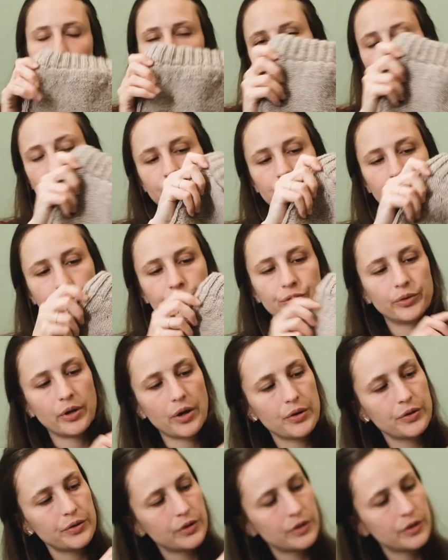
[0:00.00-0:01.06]
short
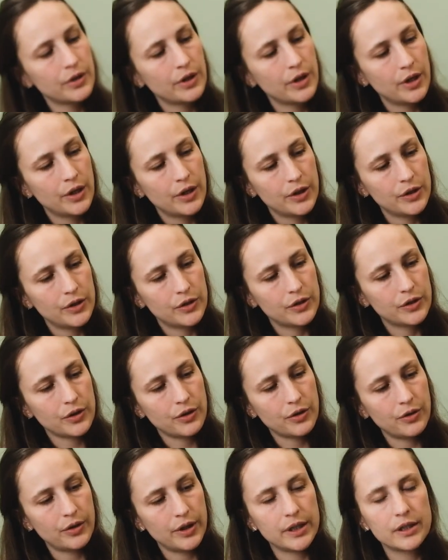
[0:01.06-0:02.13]
rows,
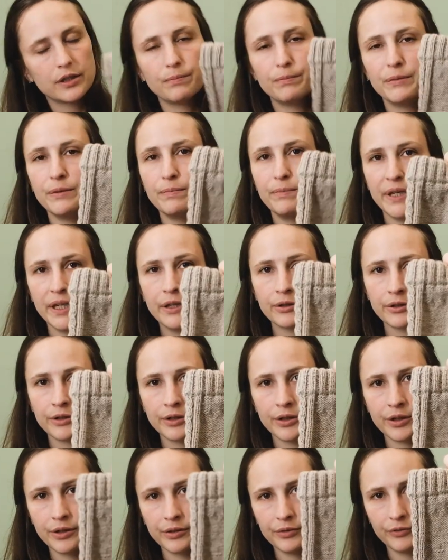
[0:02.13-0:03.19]
so it's a bit
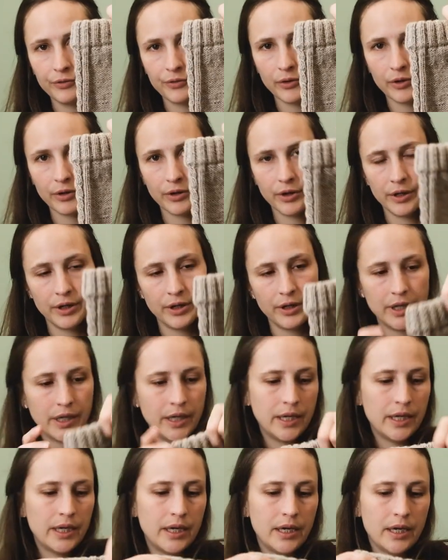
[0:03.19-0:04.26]
bigger for
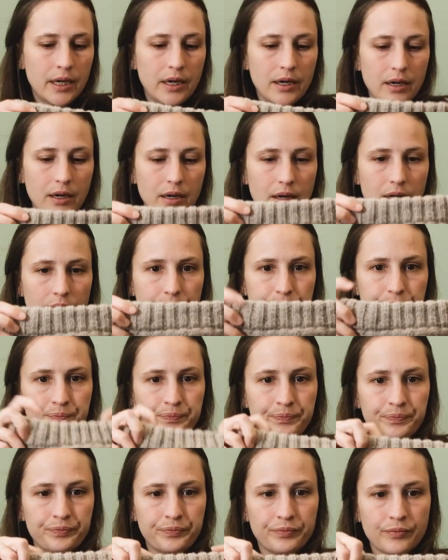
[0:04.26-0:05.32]

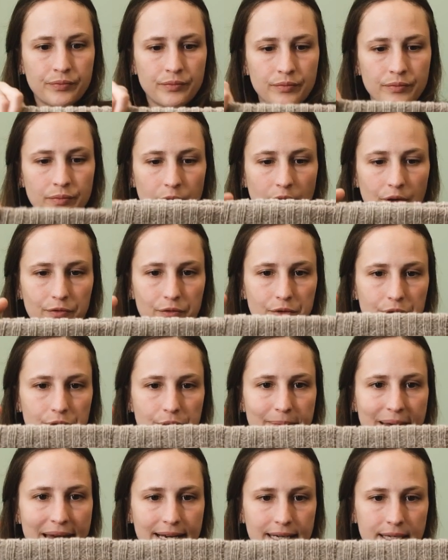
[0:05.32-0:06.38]
the
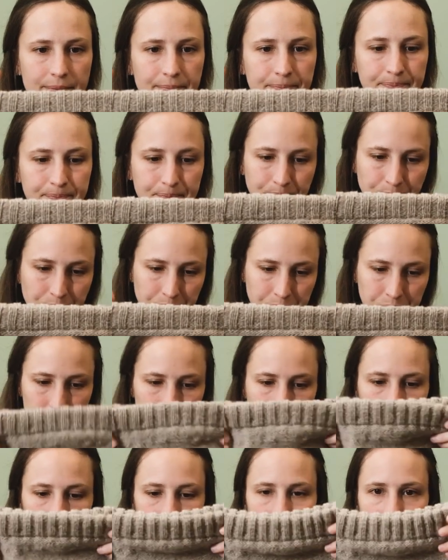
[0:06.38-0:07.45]
back.
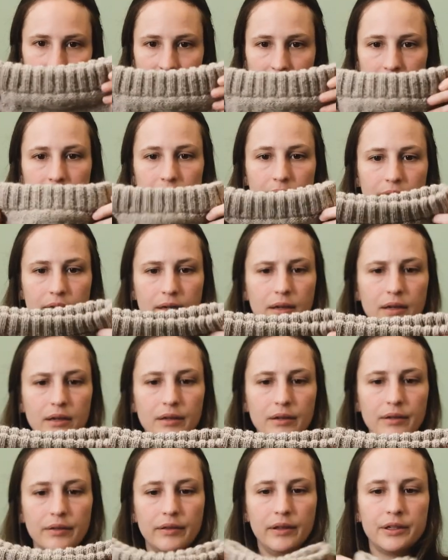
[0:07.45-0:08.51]

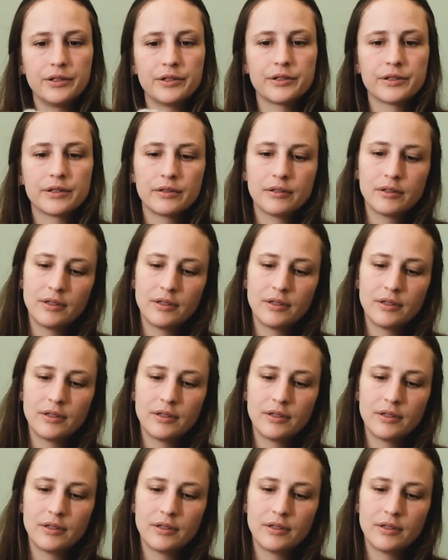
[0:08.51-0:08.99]
And there's